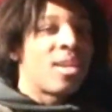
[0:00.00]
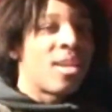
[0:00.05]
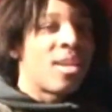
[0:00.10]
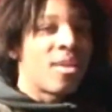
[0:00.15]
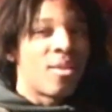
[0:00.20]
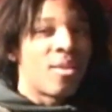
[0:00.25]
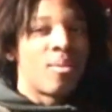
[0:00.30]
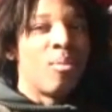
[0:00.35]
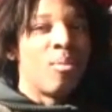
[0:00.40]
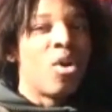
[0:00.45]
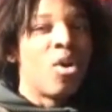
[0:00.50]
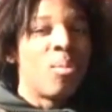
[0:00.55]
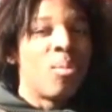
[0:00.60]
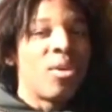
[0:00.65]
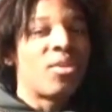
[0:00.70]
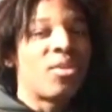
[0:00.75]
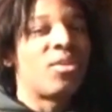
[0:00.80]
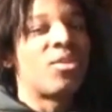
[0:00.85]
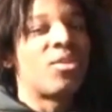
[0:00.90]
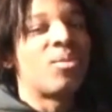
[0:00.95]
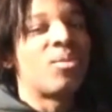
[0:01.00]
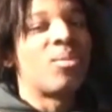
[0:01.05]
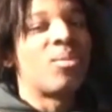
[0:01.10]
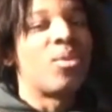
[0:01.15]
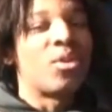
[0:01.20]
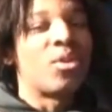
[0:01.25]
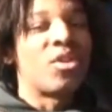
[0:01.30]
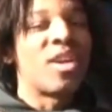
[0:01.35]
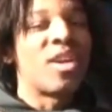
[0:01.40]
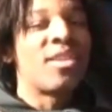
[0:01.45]
You know, more buses and
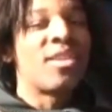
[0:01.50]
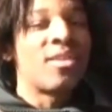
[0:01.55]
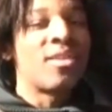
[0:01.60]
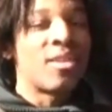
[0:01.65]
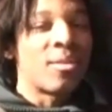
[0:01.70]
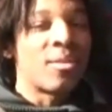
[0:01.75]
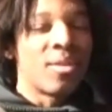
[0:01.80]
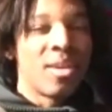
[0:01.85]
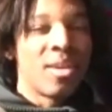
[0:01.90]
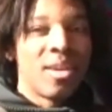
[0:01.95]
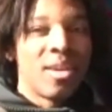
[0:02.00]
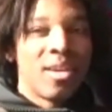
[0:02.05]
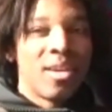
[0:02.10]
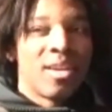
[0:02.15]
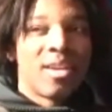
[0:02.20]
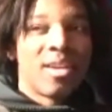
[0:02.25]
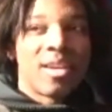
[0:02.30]
more trains and stuff.